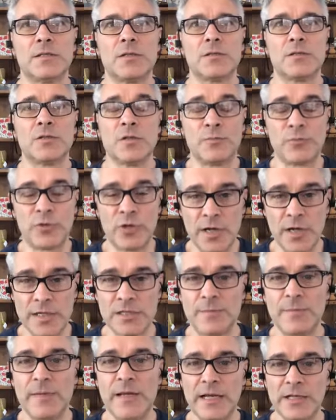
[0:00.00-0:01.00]

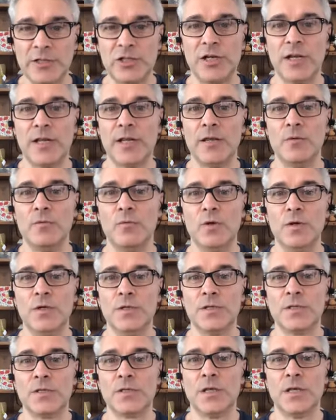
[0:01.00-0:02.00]
surprised me actually
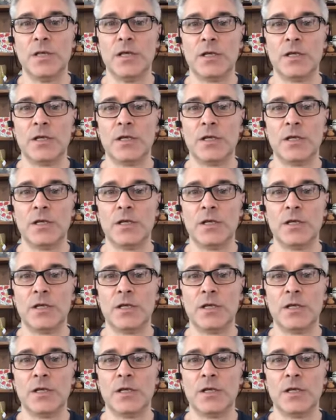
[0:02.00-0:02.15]
was